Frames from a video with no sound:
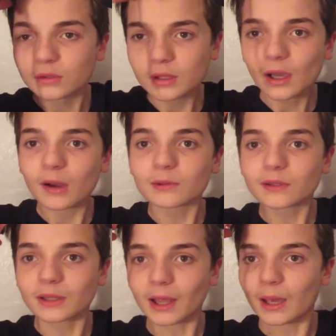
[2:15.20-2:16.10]
see how it's
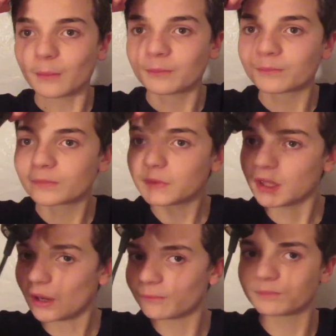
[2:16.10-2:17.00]
like an M?
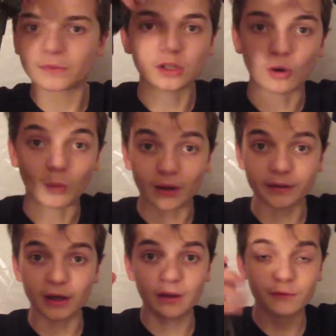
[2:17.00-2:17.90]
Yeah, you don't want
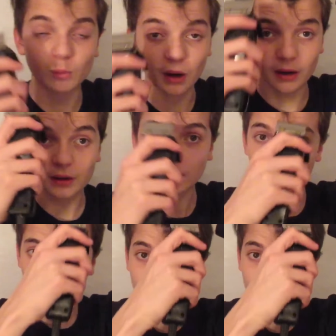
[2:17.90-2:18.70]
that. If you want a